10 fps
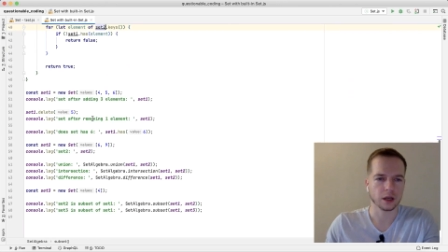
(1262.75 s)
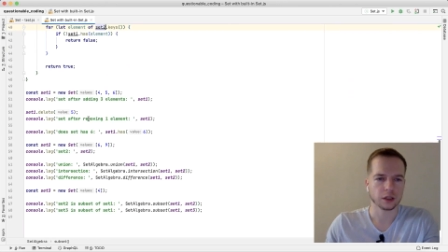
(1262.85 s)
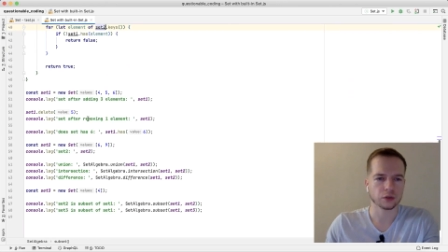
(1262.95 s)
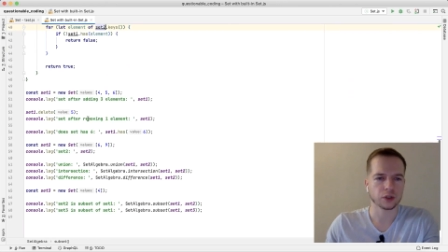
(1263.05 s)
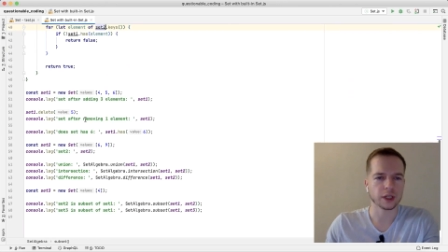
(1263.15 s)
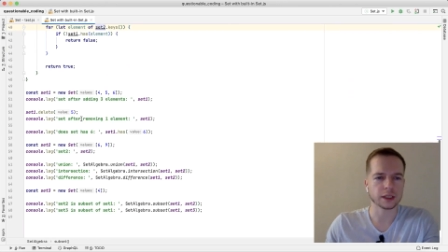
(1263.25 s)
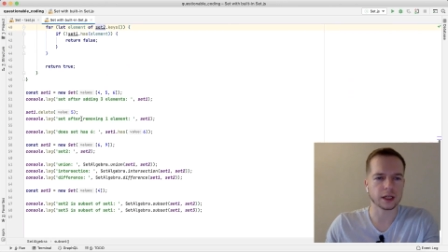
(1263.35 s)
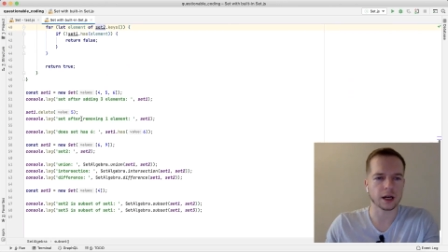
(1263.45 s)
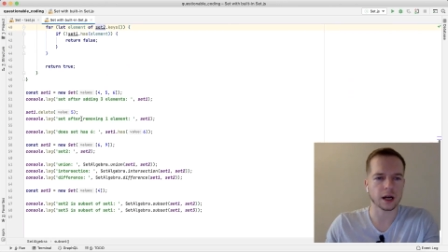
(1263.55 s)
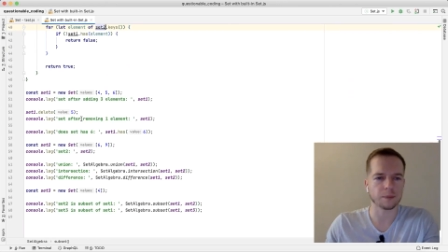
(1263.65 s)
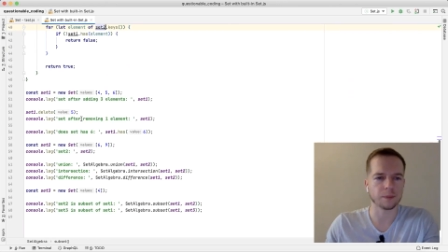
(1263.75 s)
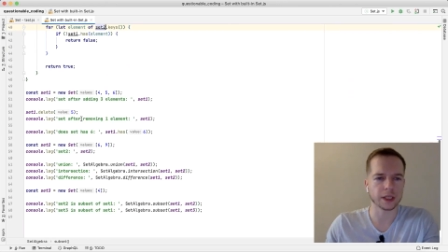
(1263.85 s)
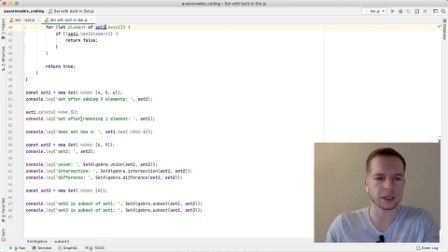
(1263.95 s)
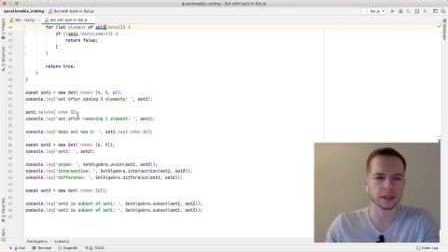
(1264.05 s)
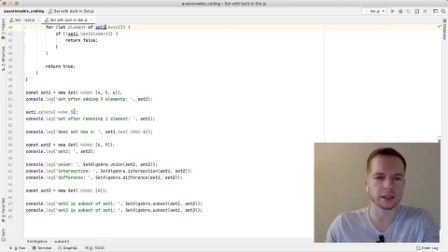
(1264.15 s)
So tests are
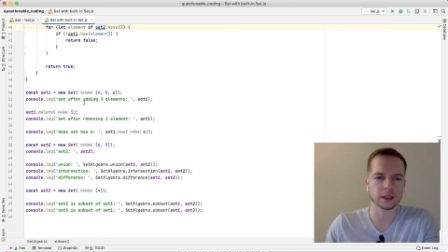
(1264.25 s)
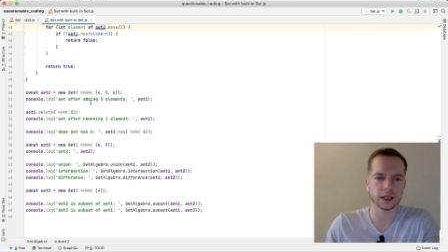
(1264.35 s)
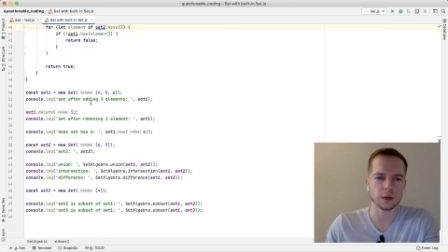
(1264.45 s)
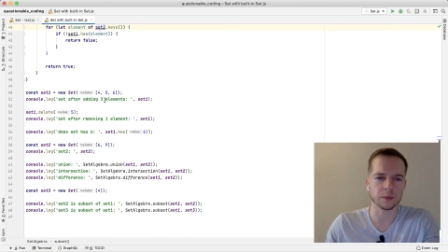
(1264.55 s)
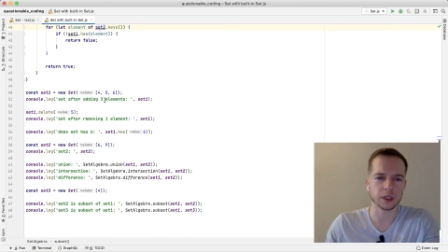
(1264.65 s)
basically the same,